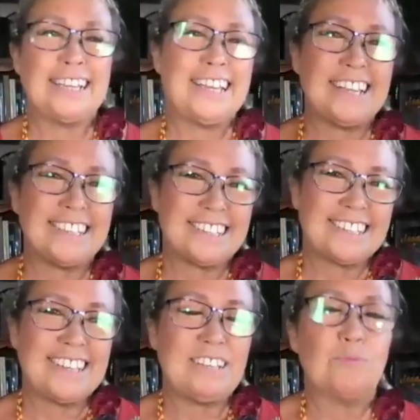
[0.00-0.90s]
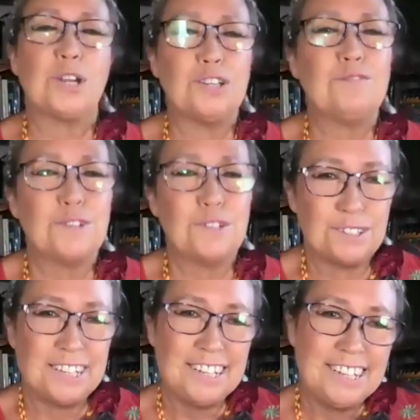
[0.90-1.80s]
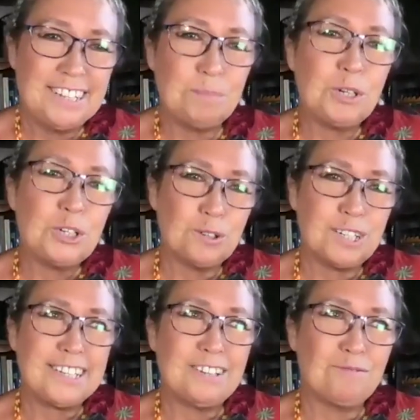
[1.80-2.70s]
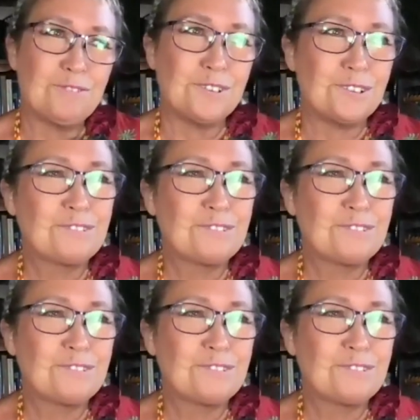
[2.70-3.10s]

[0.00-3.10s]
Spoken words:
is wonderful to be shortlisted for.